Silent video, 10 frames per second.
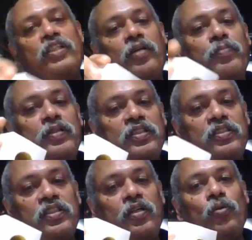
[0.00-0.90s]

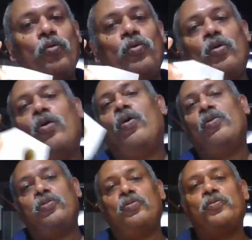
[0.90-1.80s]
represents that hole
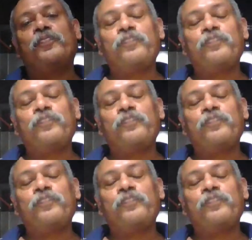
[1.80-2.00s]
also.